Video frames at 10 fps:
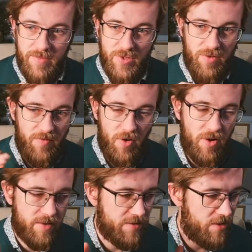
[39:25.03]
sort of
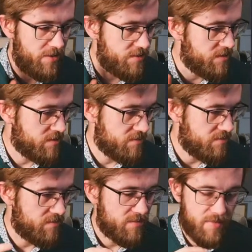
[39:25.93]
all nulls,
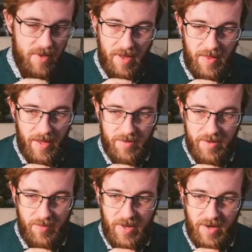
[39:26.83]
and that
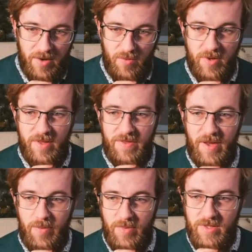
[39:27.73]
depending on what the
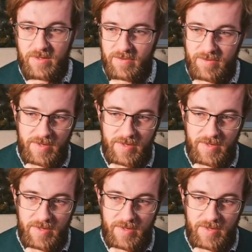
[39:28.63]
type is,